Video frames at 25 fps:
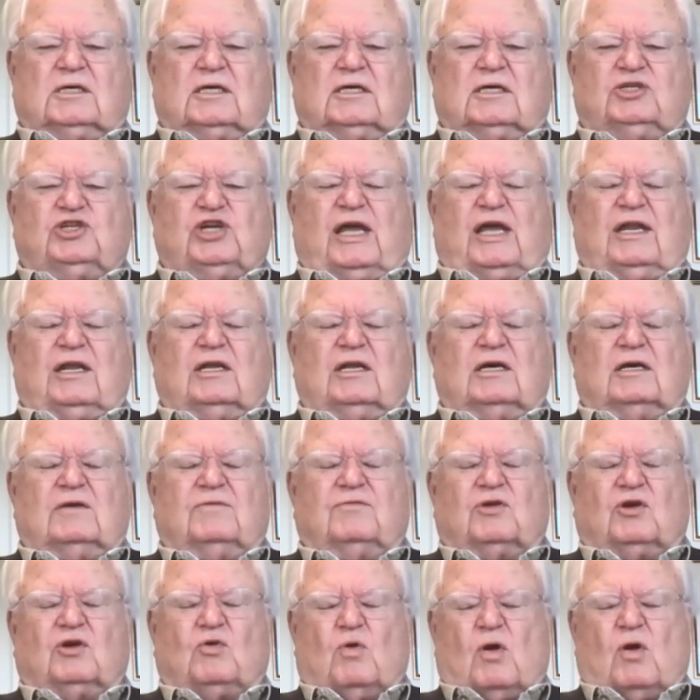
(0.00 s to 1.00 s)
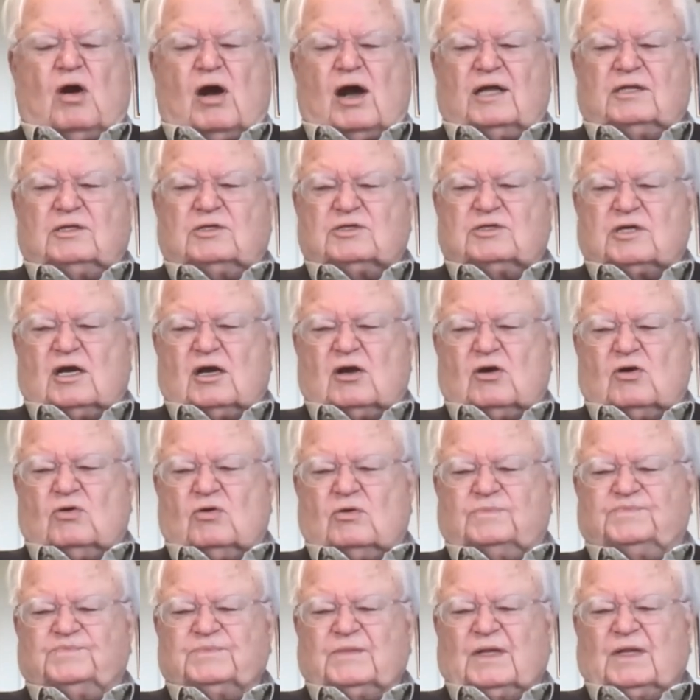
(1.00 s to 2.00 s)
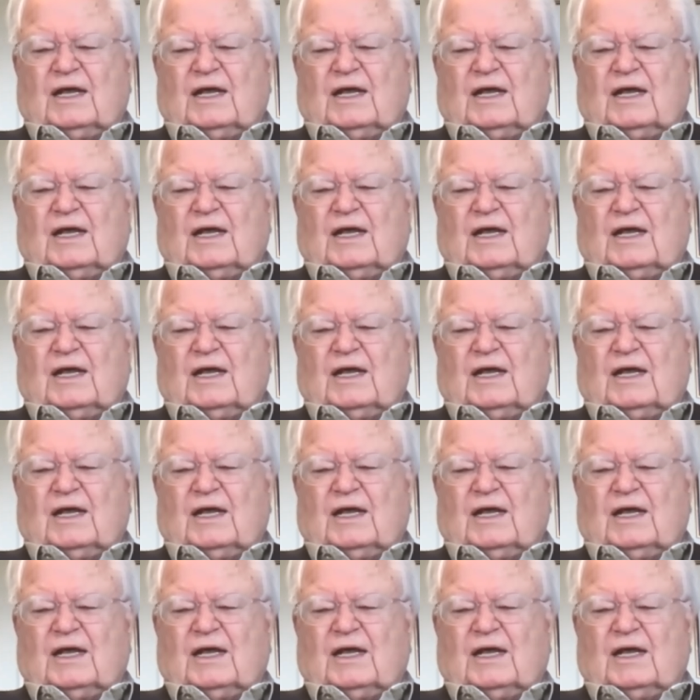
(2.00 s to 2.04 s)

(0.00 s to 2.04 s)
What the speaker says: agenda of the Quad. So